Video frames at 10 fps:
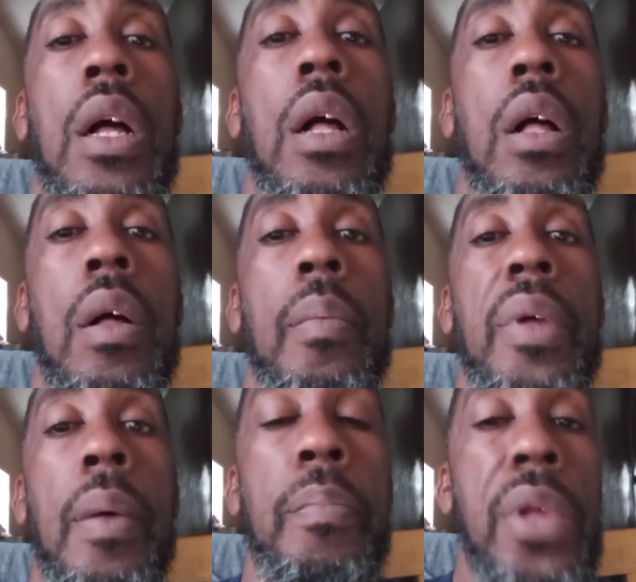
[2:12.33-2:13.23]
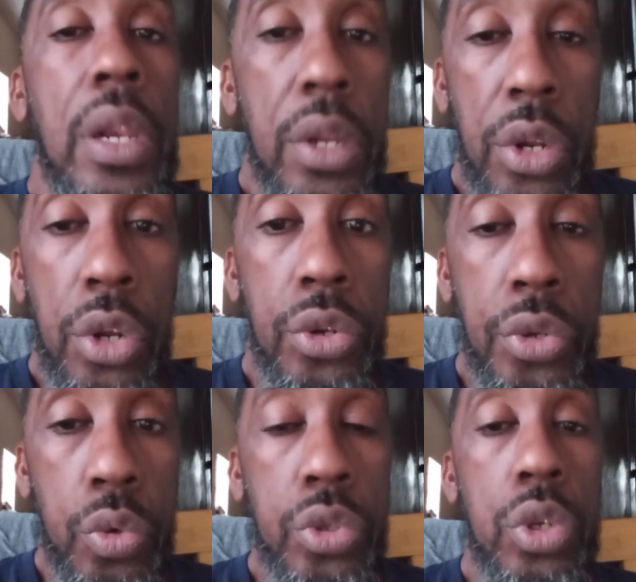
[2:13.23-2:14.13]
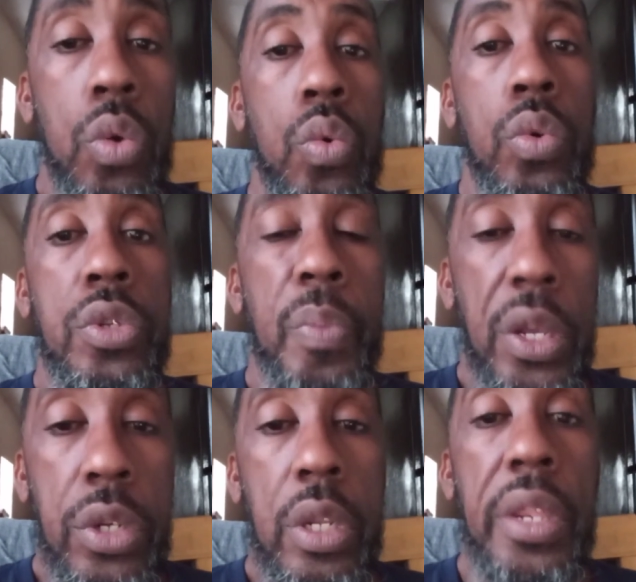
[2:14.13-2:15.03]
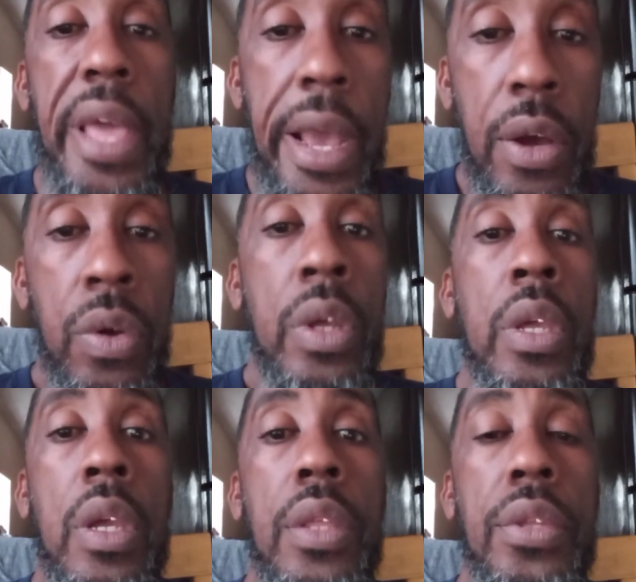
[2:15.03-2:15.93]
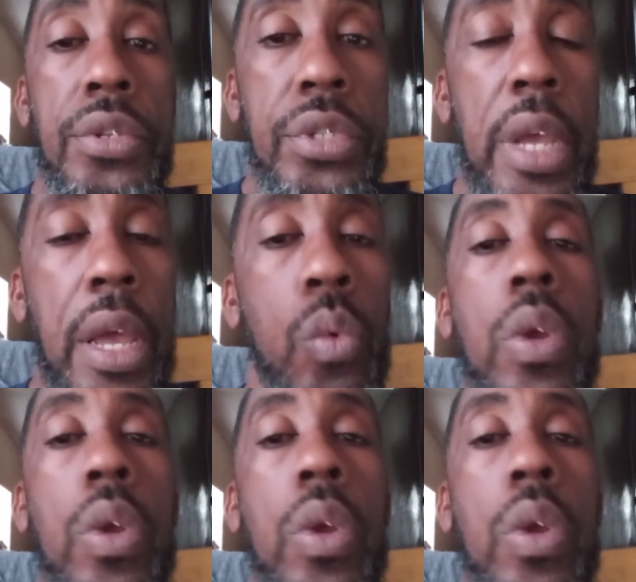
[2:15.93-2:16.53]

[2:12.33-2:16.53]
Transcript: um, ability to do so, especially now in this time.